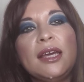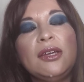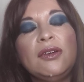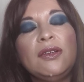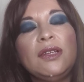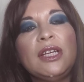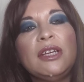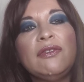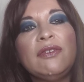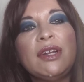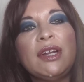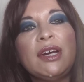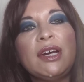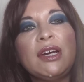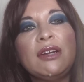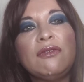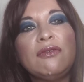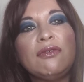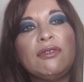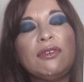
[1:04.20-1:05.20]
You leave it
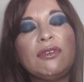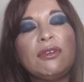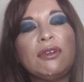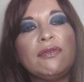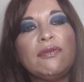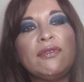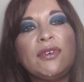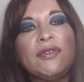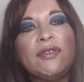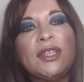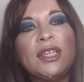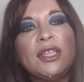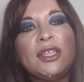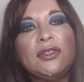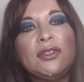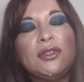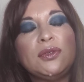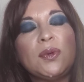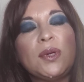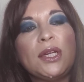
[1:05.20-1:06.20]
on for 15
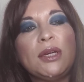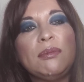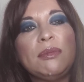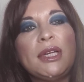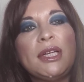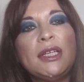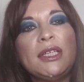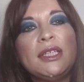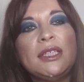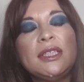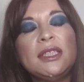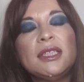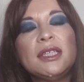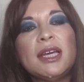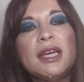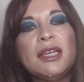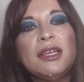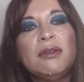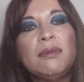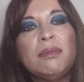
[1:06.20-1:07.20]
to 20 minutes
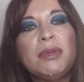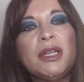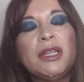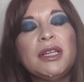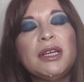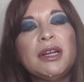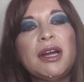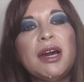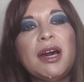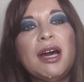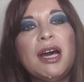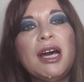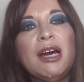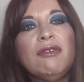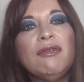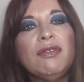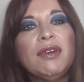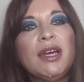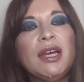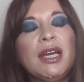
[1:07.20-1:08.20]
and you peel it
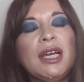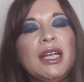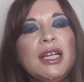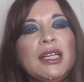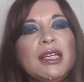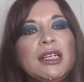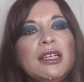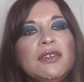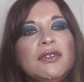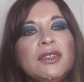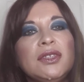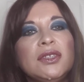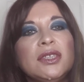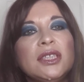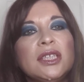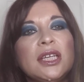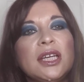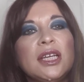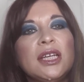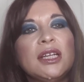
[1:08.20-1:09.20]
off and it leaves your
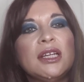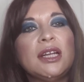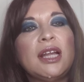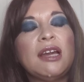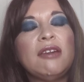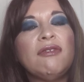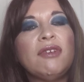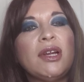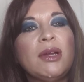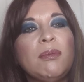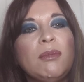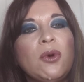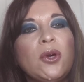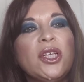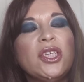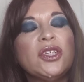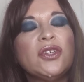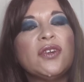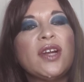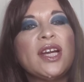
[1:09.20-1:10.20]
skin like very
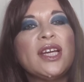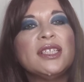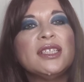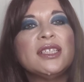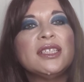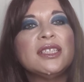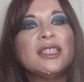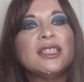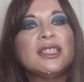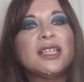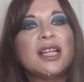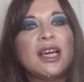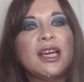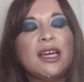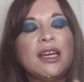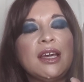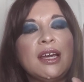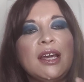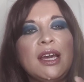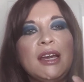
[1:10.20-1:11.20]
moisturized. This is like
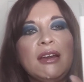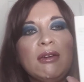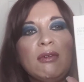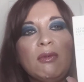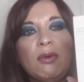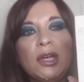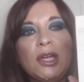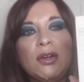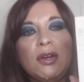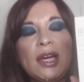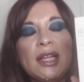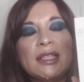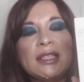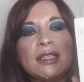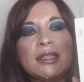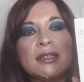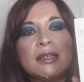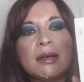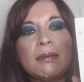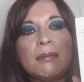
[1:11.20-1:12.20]
when you get
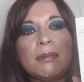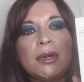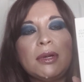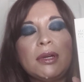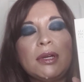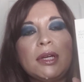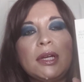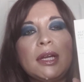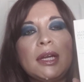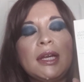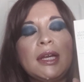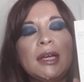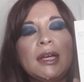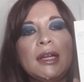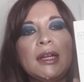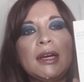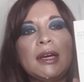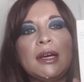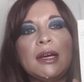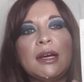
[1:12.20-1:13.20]
sunburn
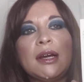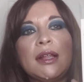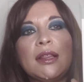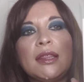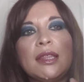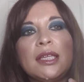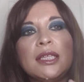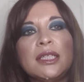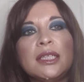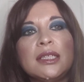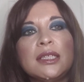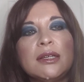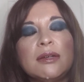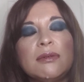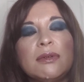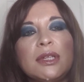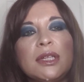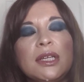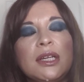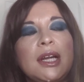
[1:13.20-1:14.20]
and uh, this is a
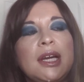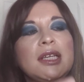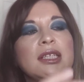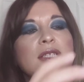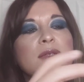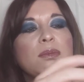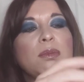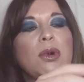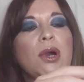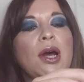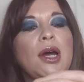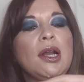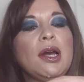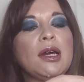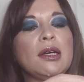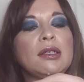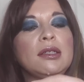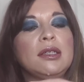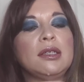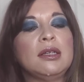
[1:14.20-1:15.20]
really nice
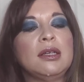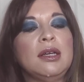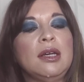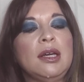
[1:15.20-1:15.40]
product